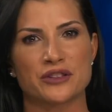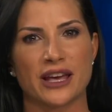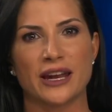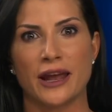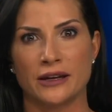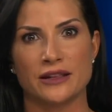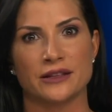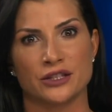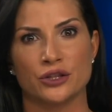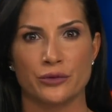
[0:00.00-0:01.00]
had
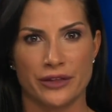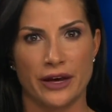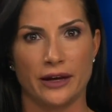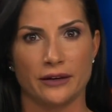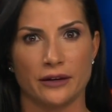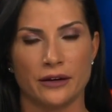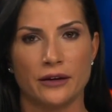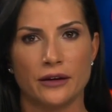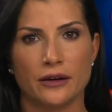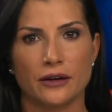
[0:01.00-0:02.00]
anything to do with that.
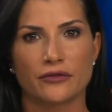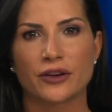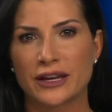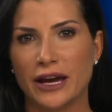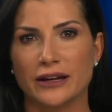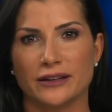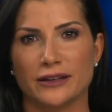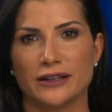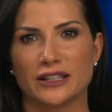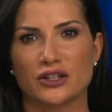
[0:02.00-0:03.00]
Forget
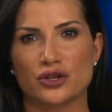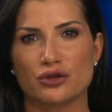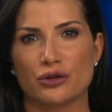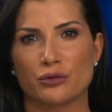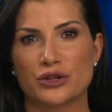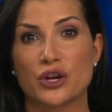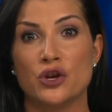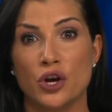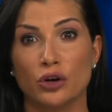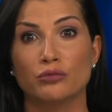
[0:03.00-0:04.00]
that the shooter was
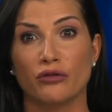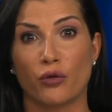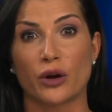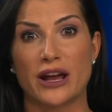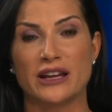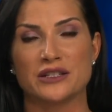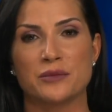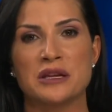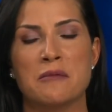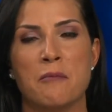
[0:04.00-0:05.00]
known beforehand to
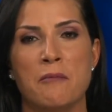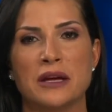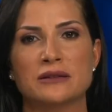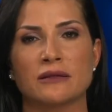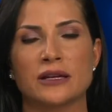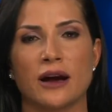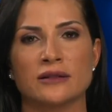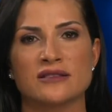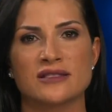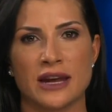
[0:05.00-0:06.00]
be mentally
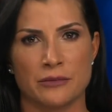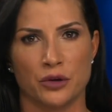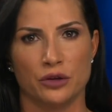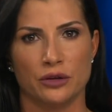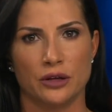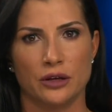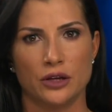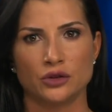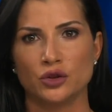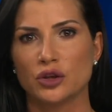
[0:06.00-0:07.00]
unstable.
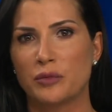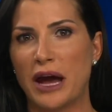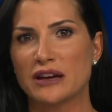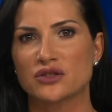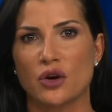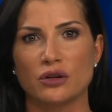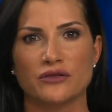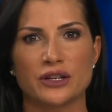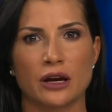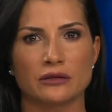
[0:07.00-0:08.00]
Look past all
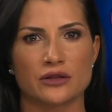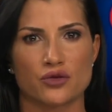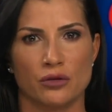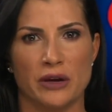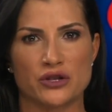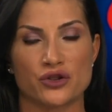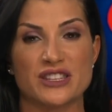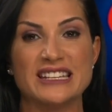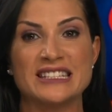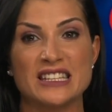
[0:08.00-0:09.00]
of the gun control measures
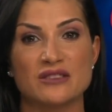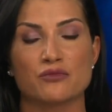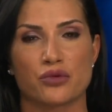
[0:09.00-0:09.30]
that didn't